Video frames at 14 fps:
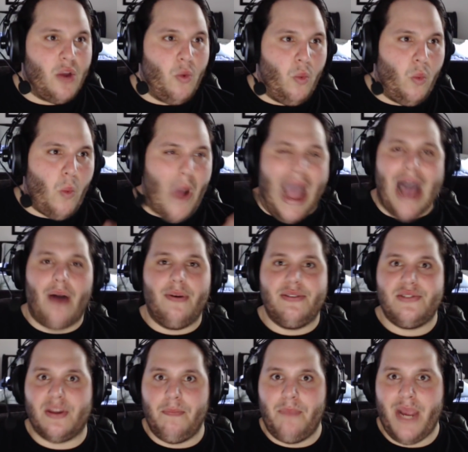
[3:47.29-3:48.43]
WoW is
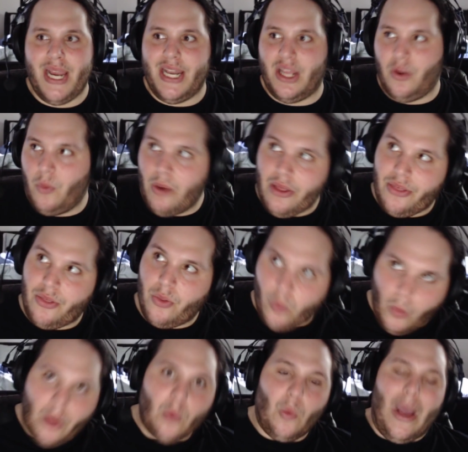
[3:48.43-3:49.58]
competing with
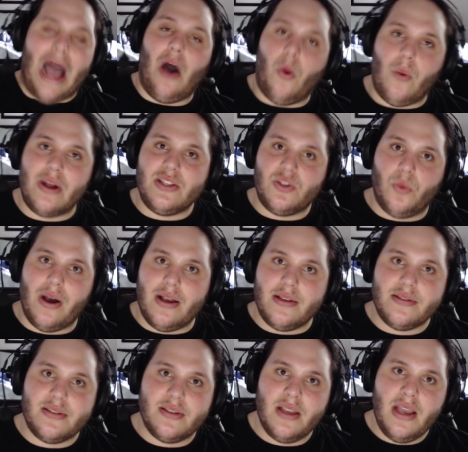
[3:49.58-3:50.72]
what WoW once
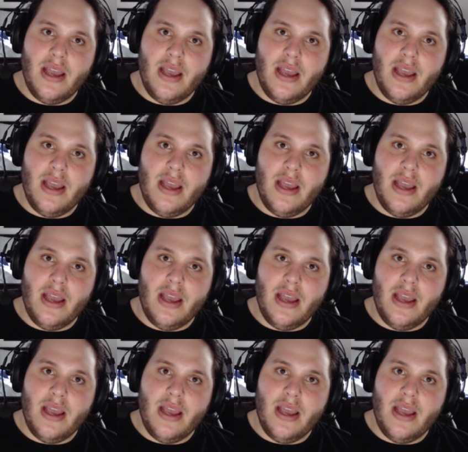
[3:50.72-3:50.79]
was.